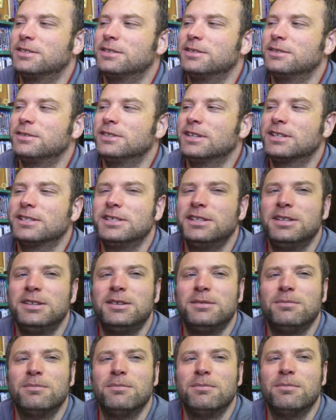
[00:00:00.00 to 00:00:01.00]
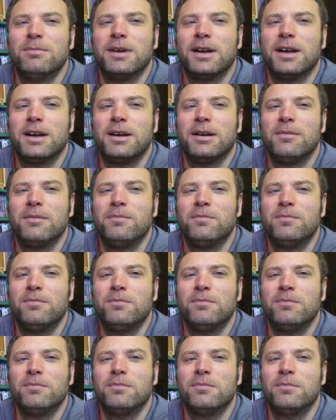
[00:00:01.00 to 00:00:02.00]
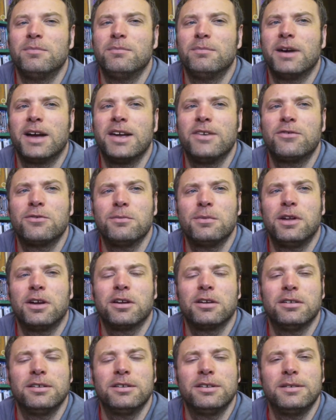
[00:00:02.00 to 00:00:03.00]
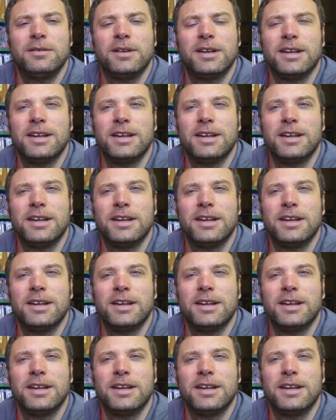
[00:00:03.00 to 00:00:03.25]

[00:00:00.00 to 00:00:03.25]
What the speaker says: was actually made from like an